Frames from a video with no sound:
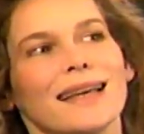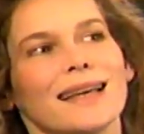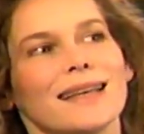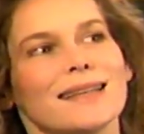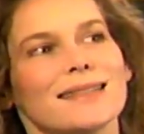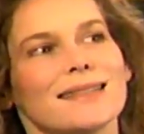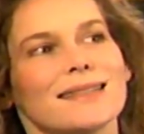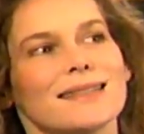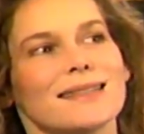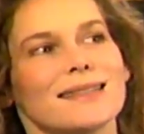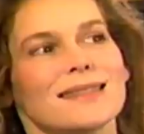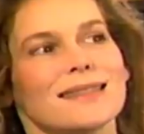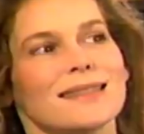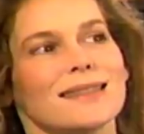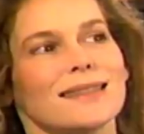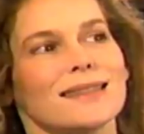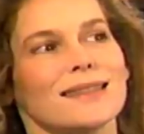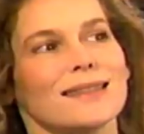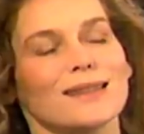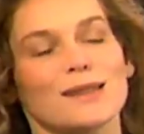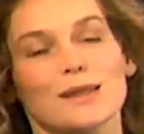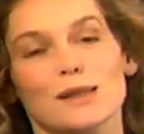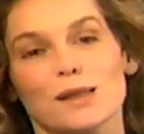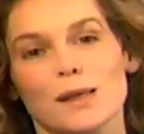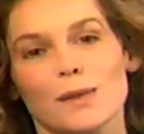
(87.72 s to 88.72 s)
is
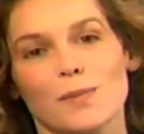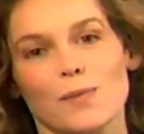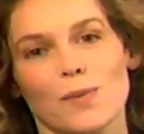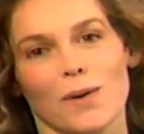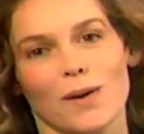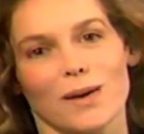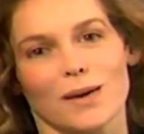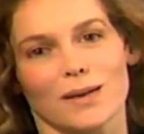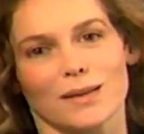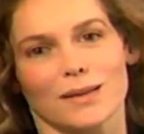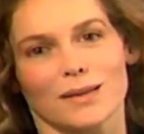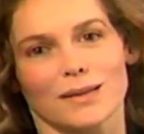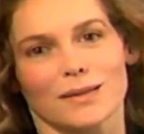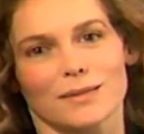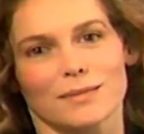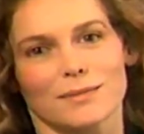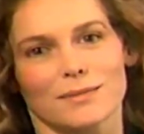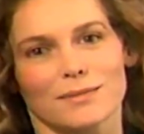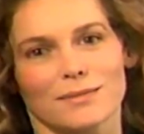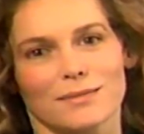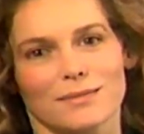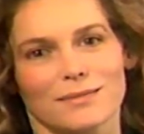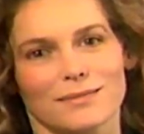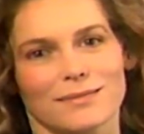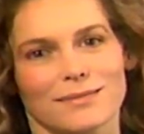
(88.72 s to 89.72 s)
a sleepwalker,
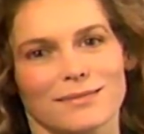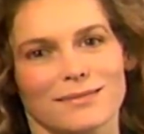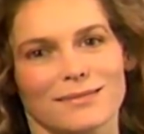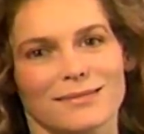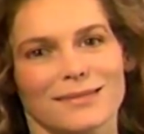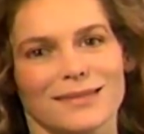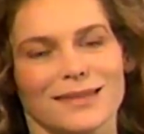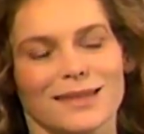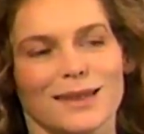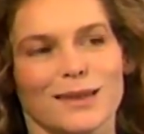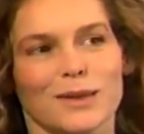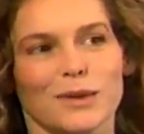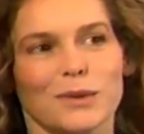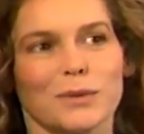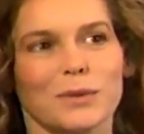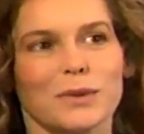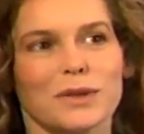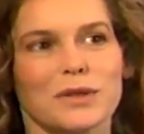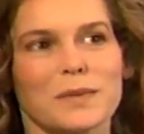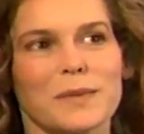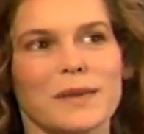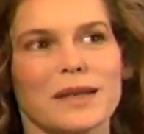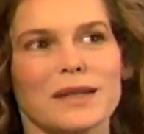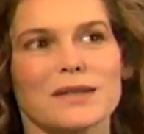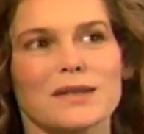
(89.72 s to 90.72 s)

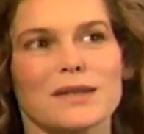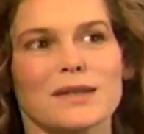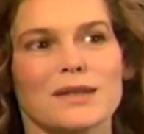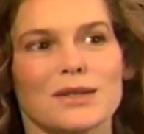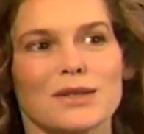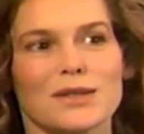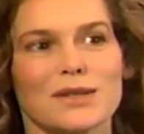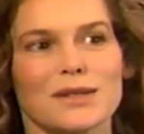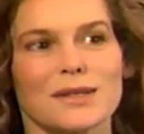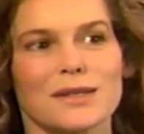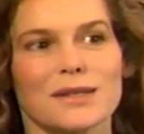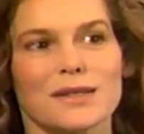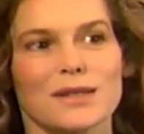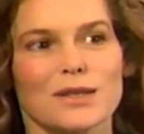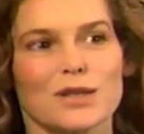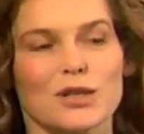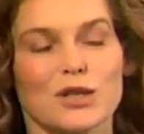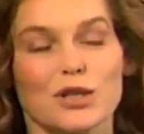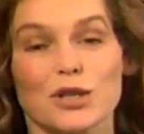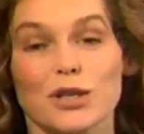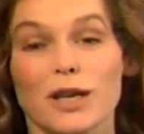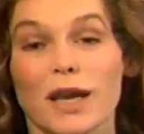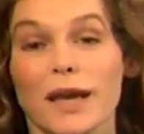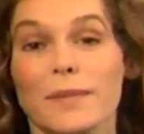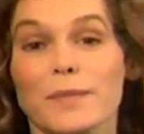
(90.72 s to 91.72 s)
which means that she's a
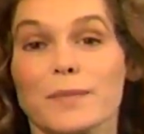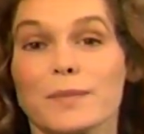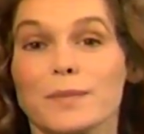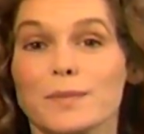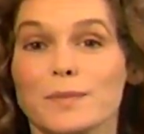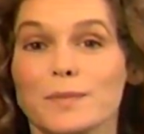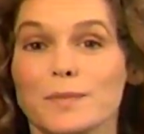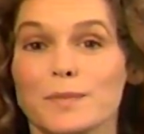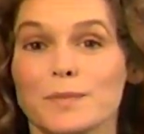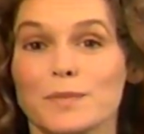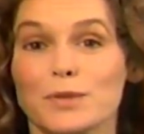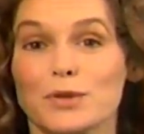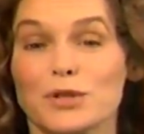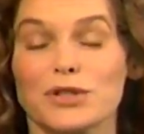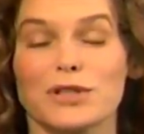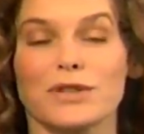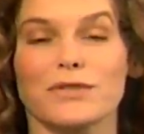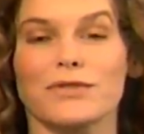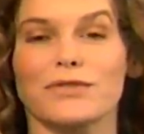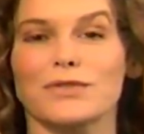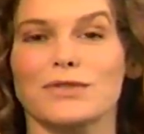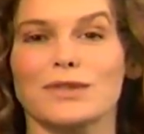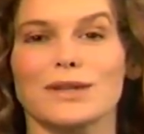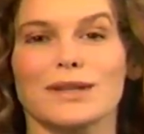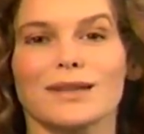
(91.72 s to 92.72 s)

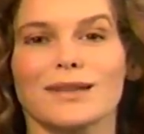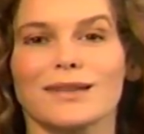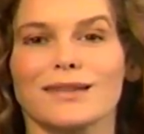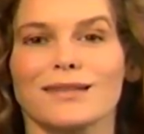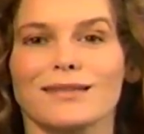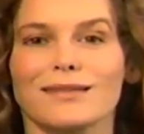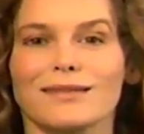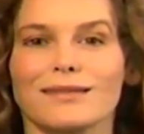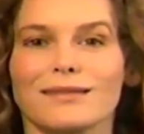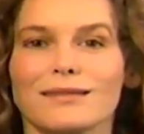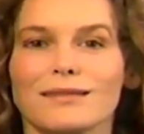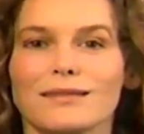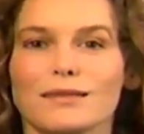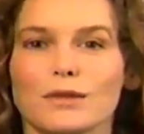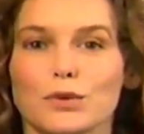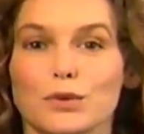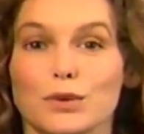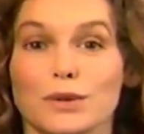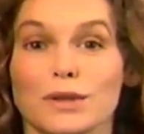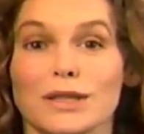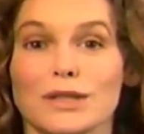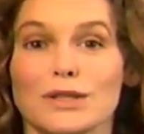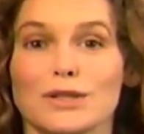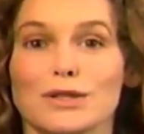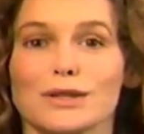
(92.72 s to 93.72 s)
shape-shifting
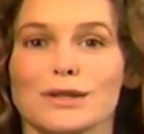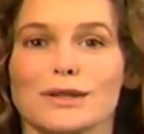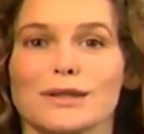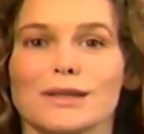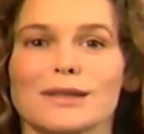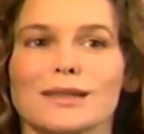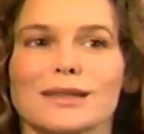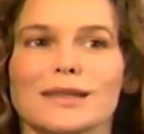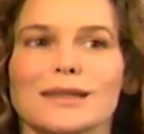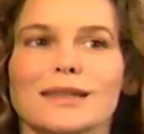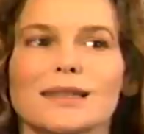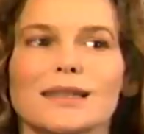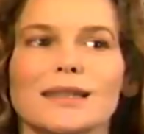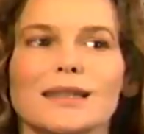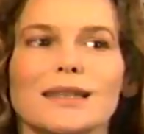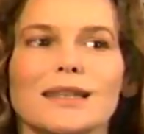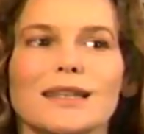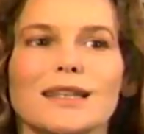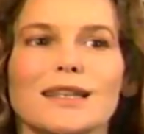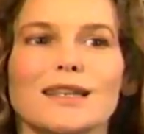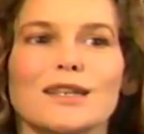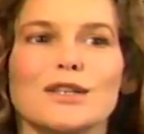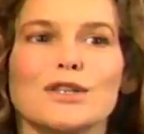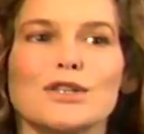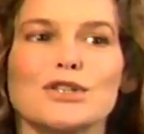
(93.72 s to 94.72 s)
creature.
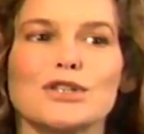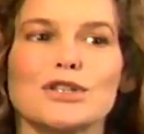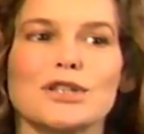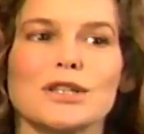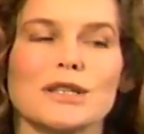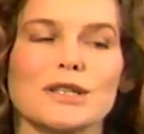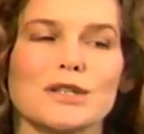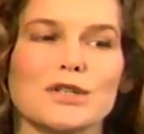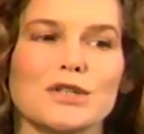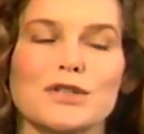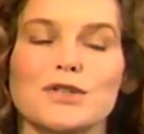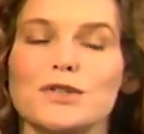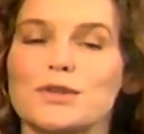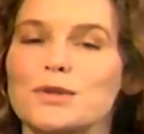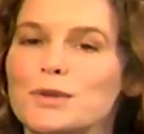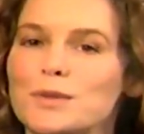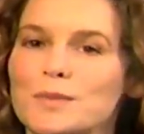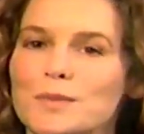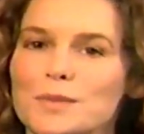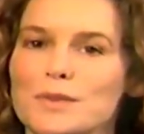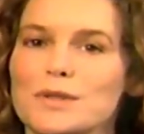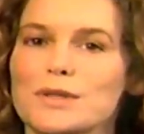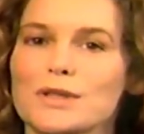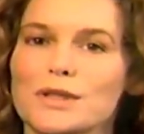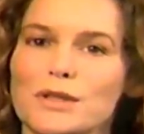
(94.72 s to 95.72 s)
She
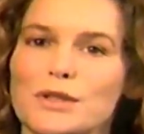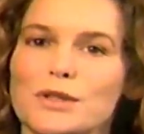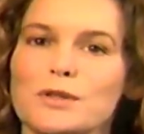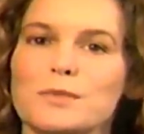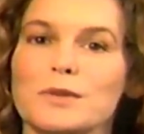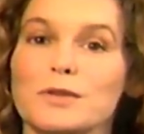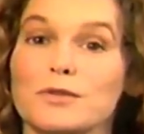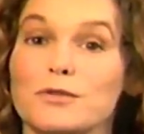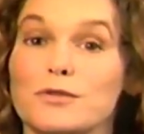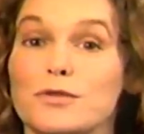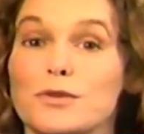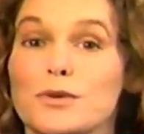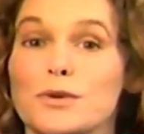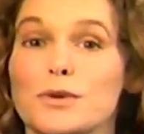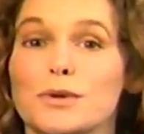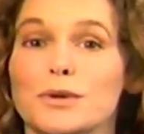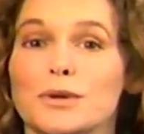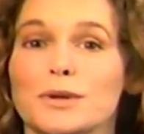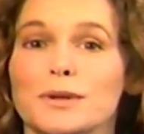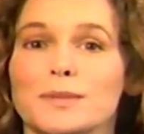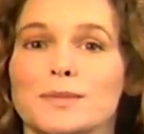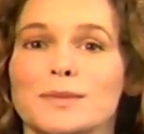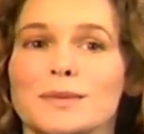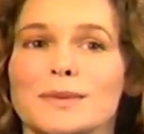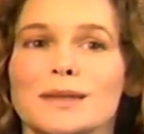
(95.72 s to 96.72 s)
assumes a human
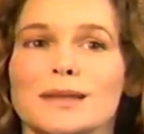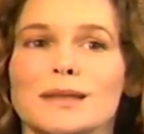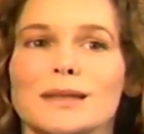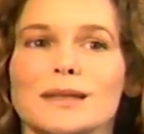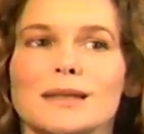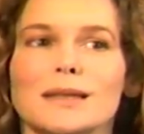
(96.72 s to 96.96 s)
form